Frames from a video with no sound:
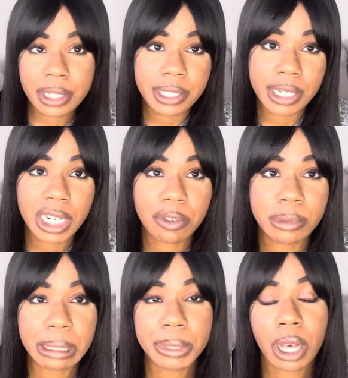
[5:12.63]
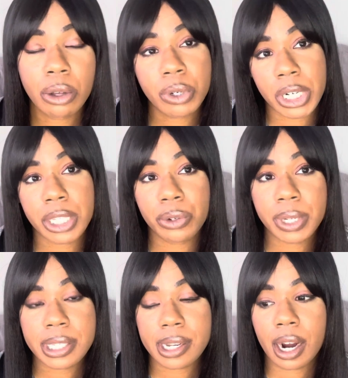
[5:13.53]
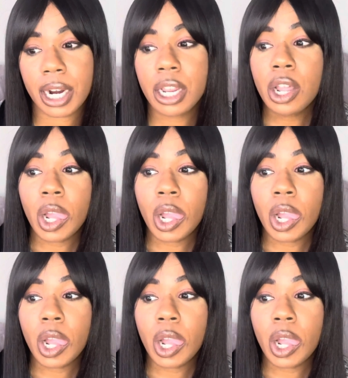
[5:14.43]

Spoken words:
to hear from some of y'all who currently do Instacart.